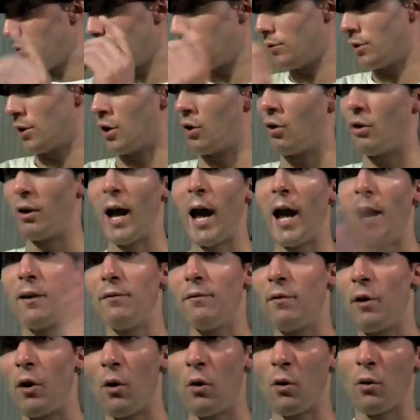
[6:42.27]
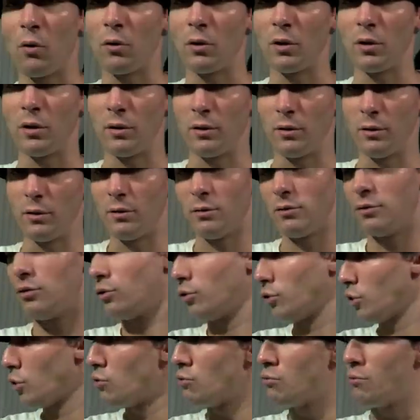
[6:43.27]
an iPhone and
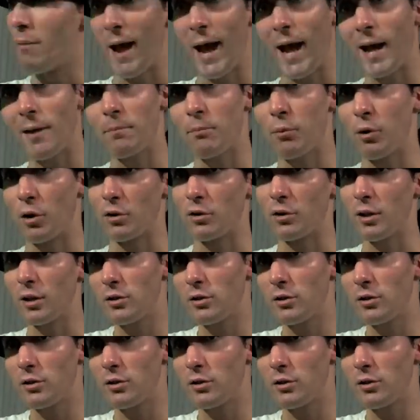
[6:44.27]
2 MacBooks.